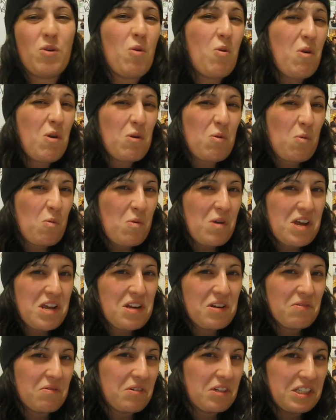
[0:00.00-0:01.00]
Or
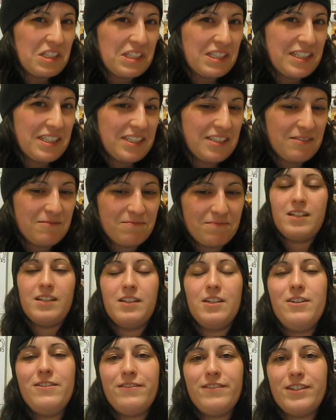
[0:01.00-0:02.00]
win, really.
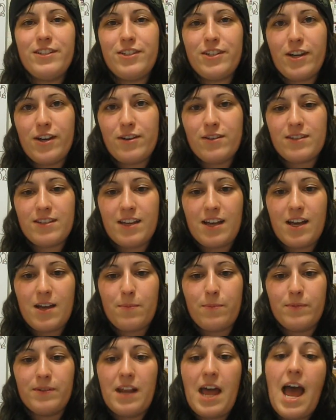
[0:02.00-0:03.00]
Luffy shows
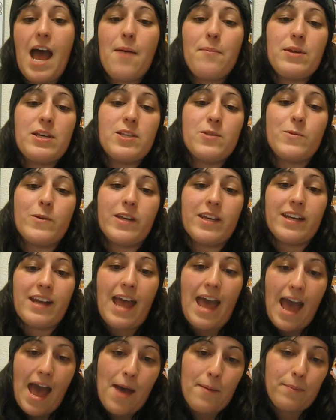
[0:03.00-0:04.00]
up, Nami's wicked
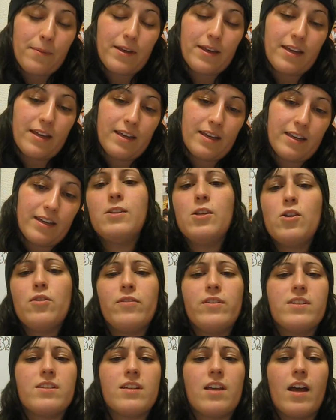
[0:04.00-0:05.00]
happy.
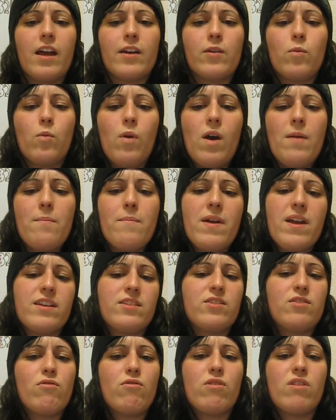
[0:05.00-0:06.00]
Luffy's like, what
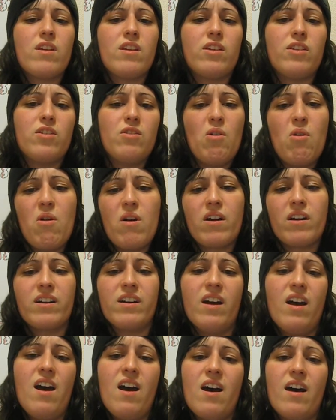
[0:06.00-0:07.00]
makes you think you're
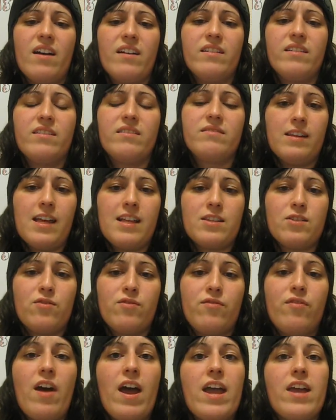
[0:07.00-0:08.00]
God? Let's
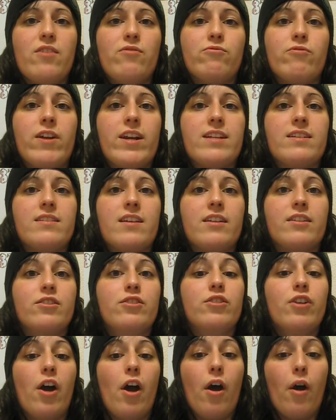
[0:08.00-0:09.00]
fight, ready, set,
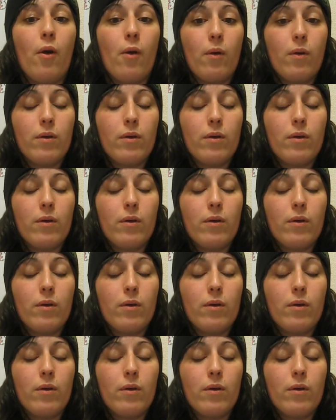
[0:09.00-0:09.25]
go.